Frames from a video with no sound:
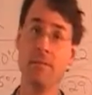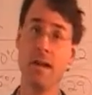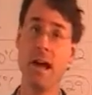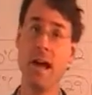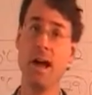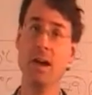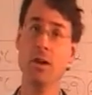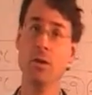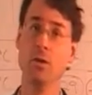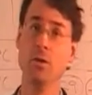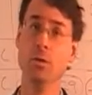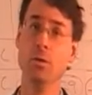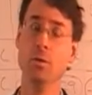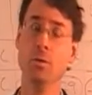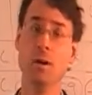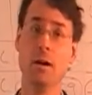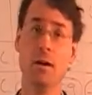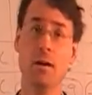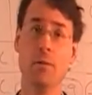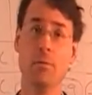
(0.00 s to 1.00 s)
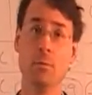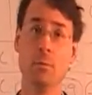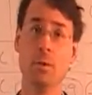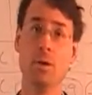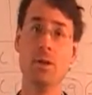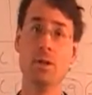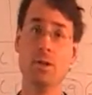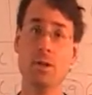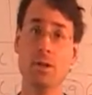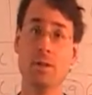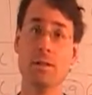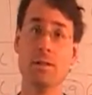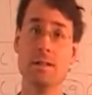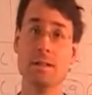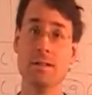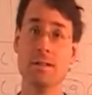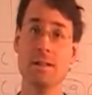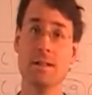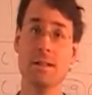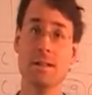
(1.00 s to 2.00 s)
value of the wind chill
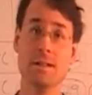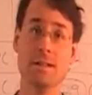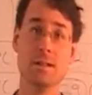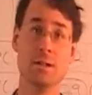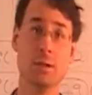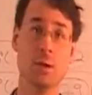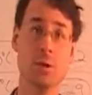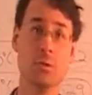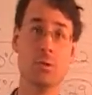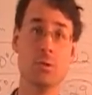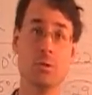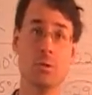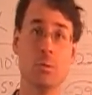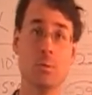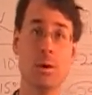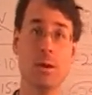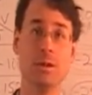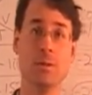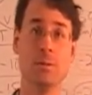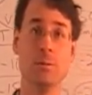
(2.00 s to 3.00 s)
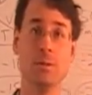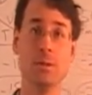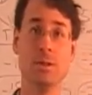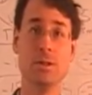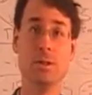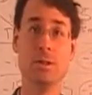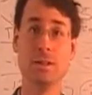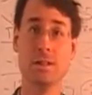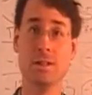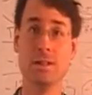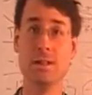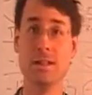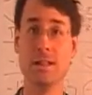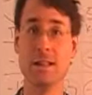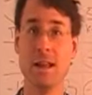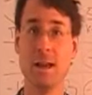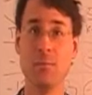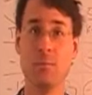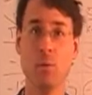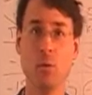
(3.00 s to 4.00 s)
is close to what the wind chill is
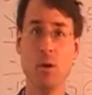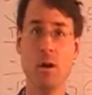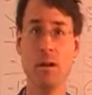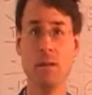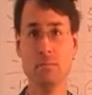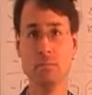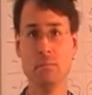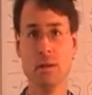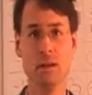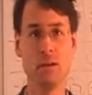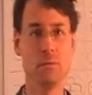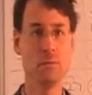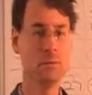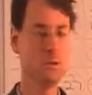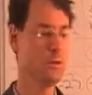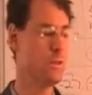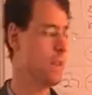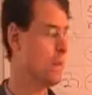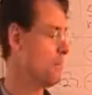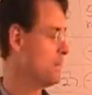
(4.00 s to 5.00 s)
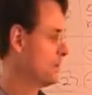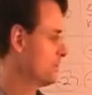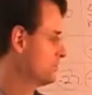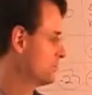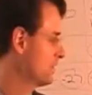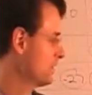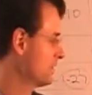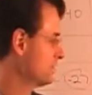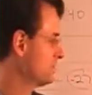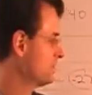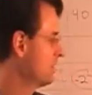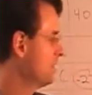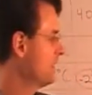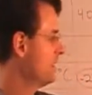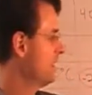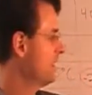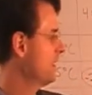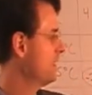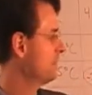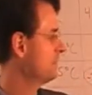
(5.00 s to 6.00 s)
at that point? Well, sure, that makes sense.
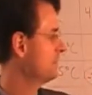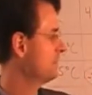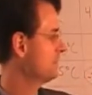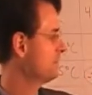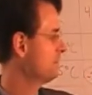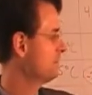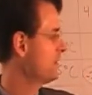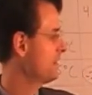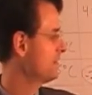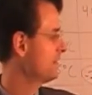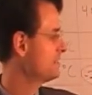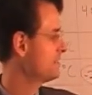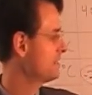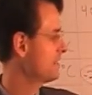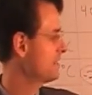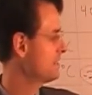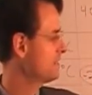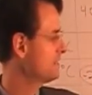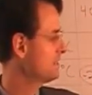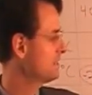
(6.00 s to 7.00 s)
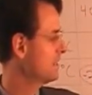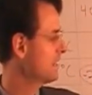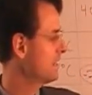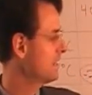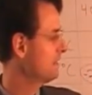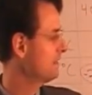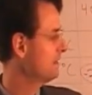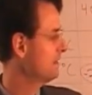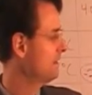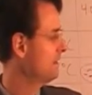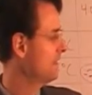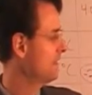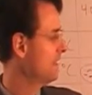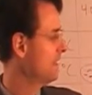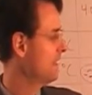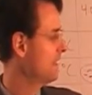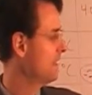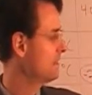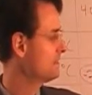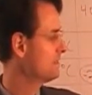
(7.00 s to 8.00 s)
Does it make sense that
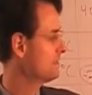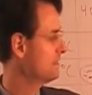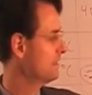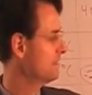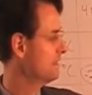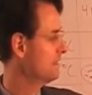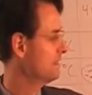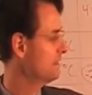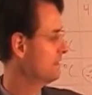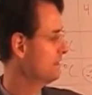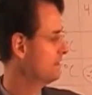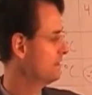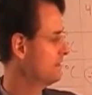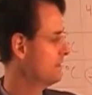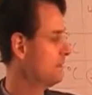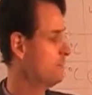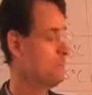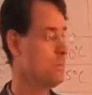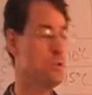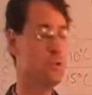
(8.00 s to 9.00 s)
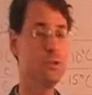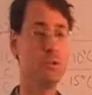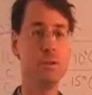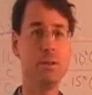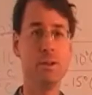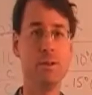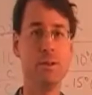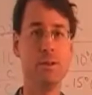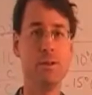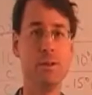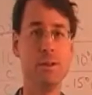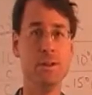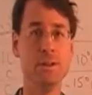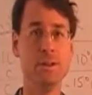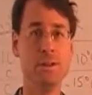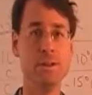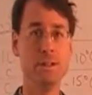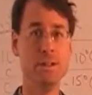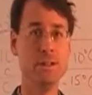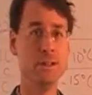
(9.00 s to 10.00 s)
as the temperature
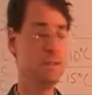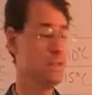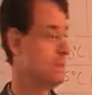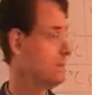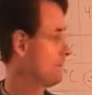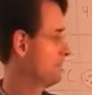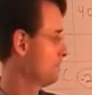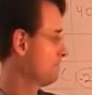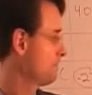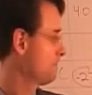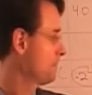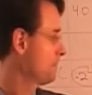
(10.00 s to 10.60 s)
increases